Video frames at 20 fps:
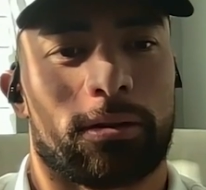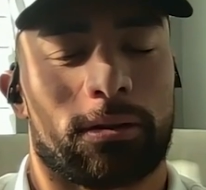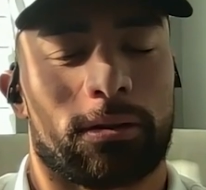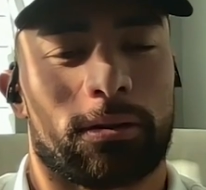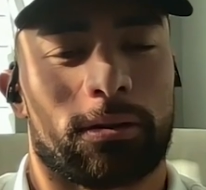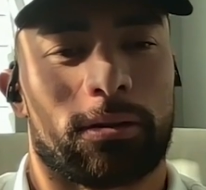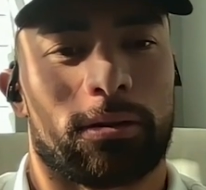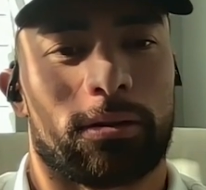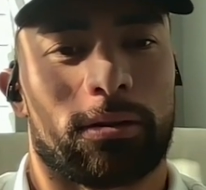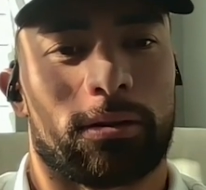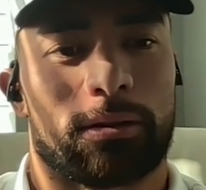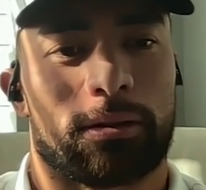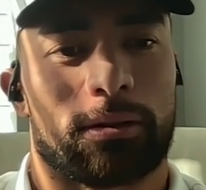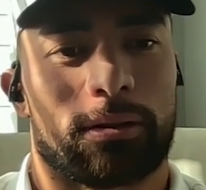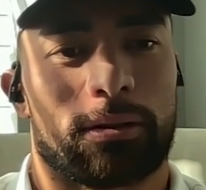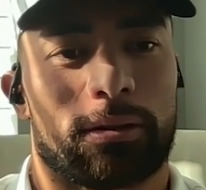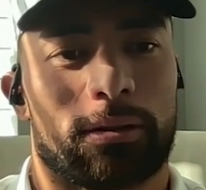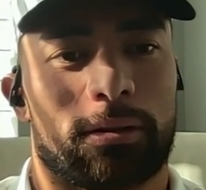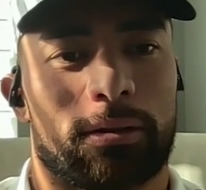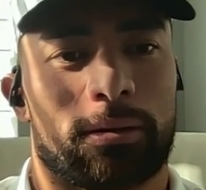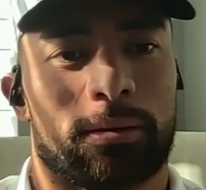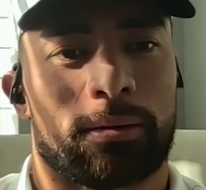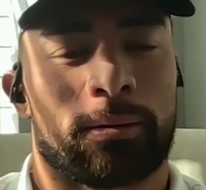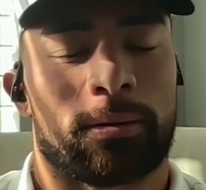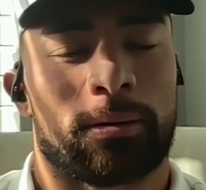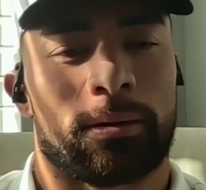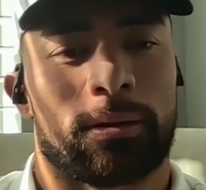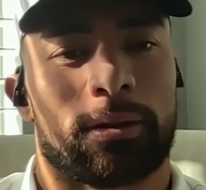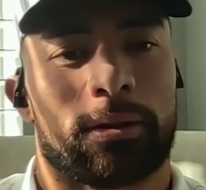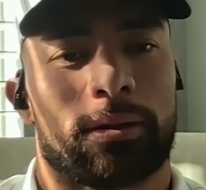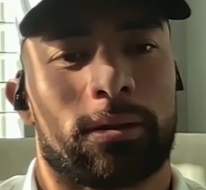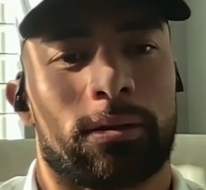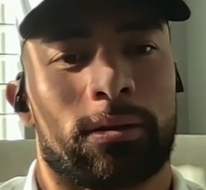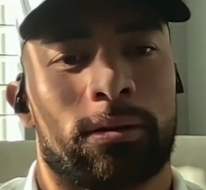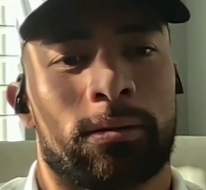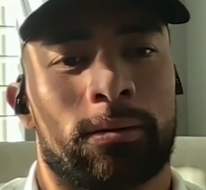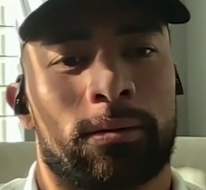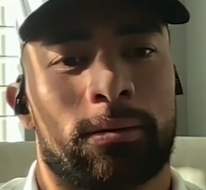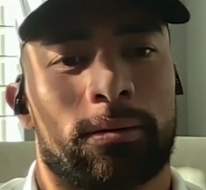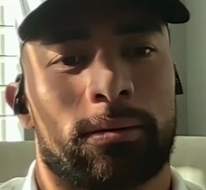
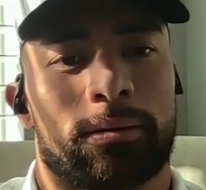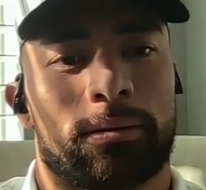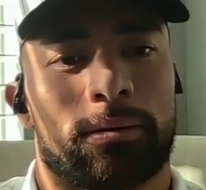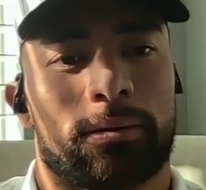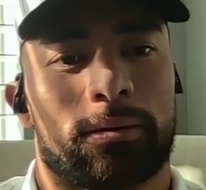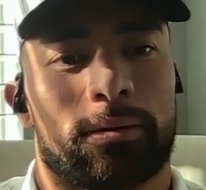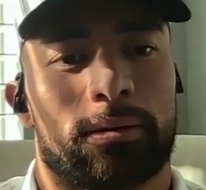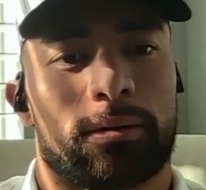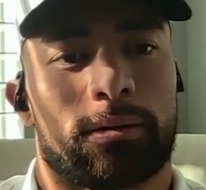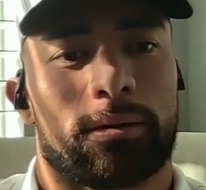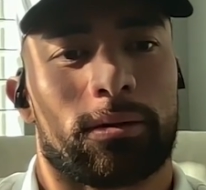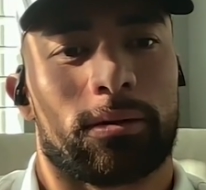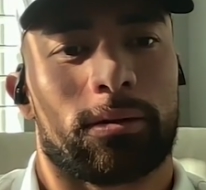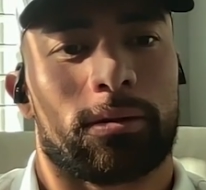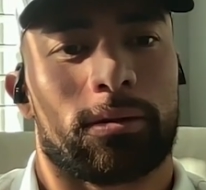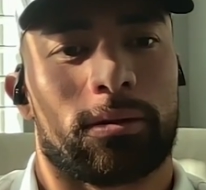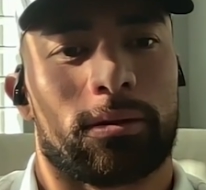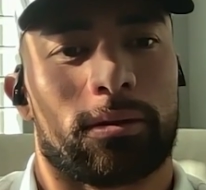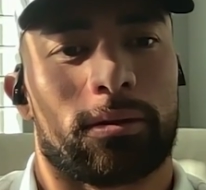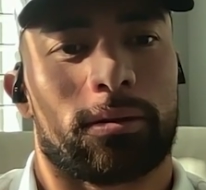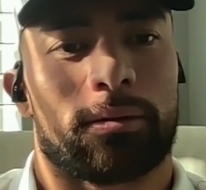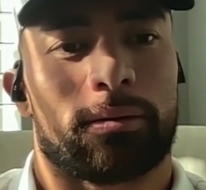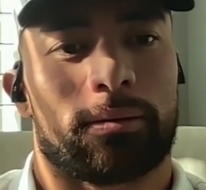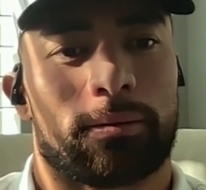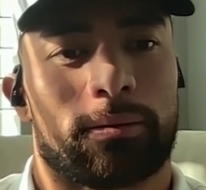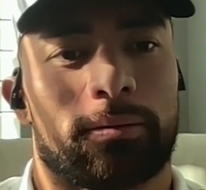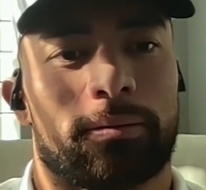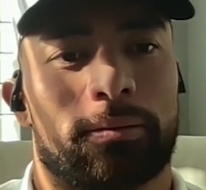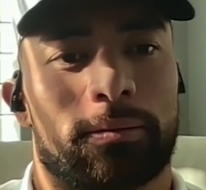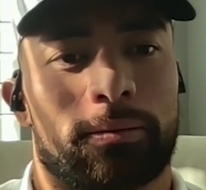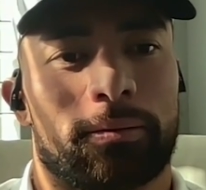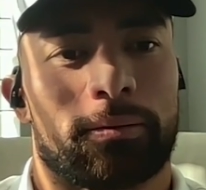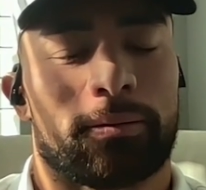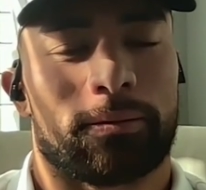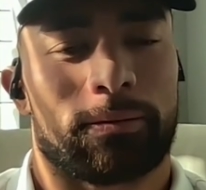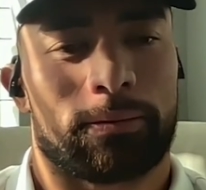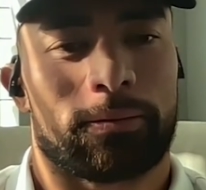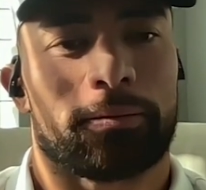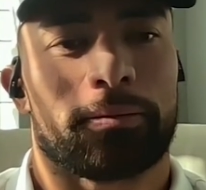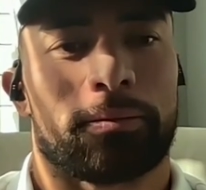
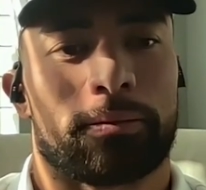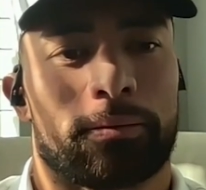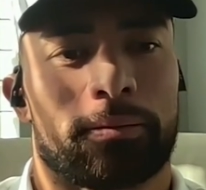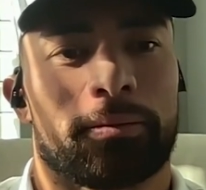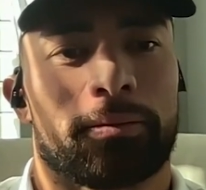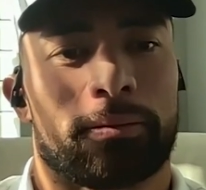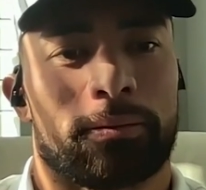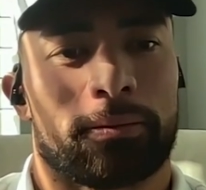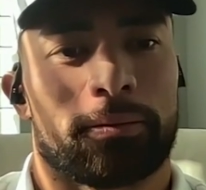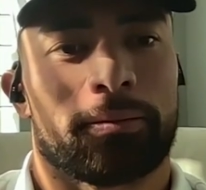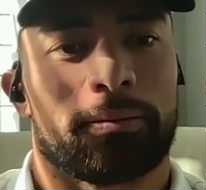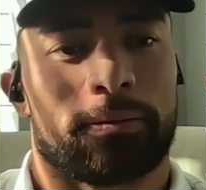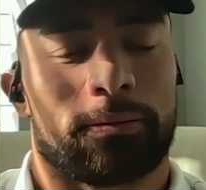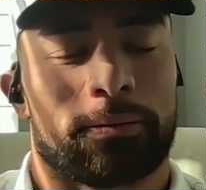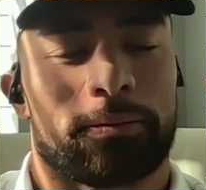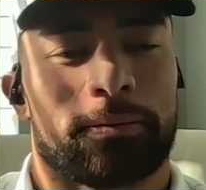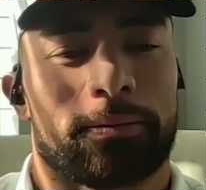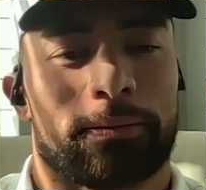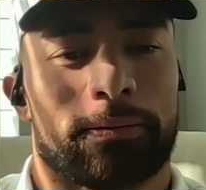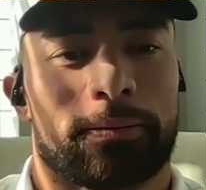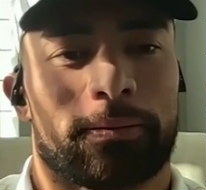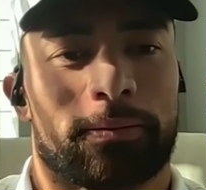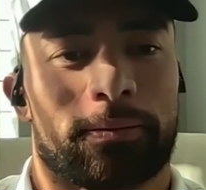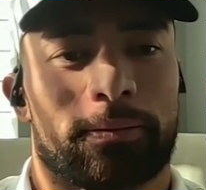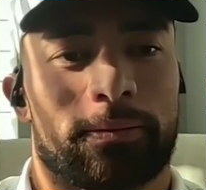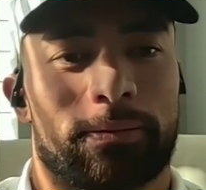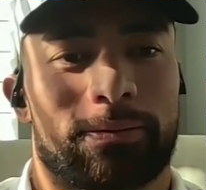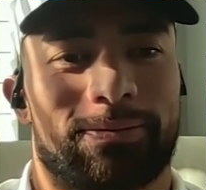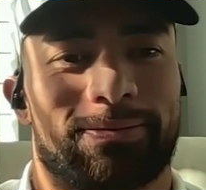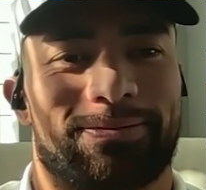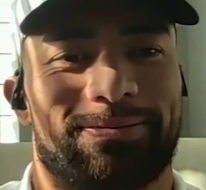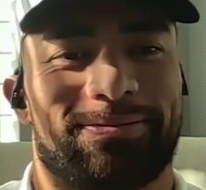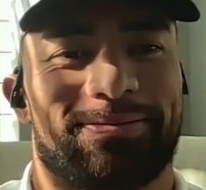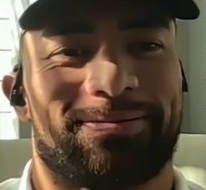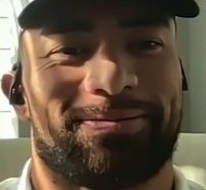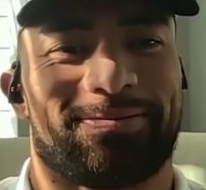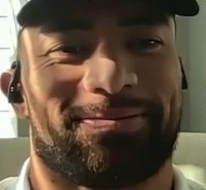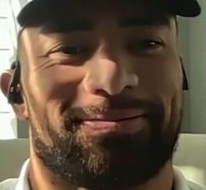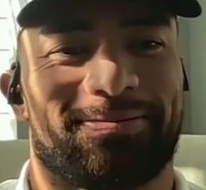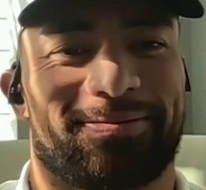
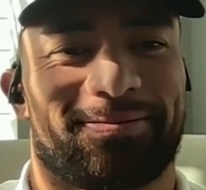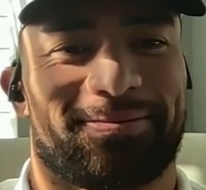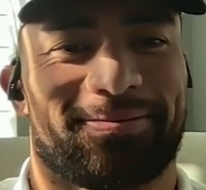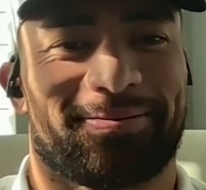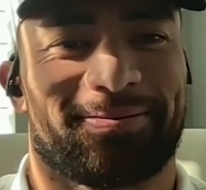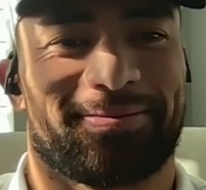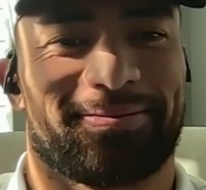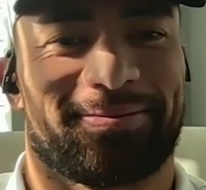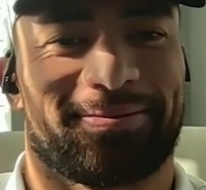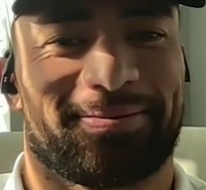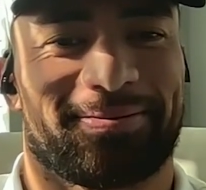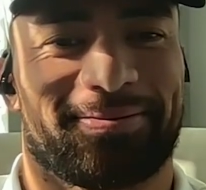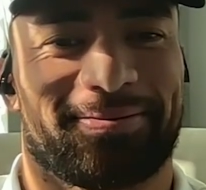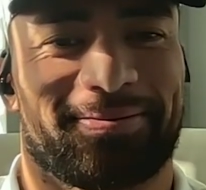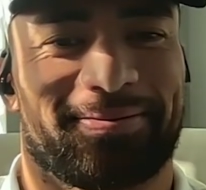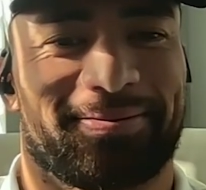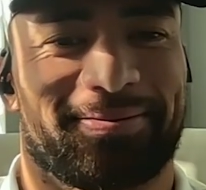This person isn't speaking.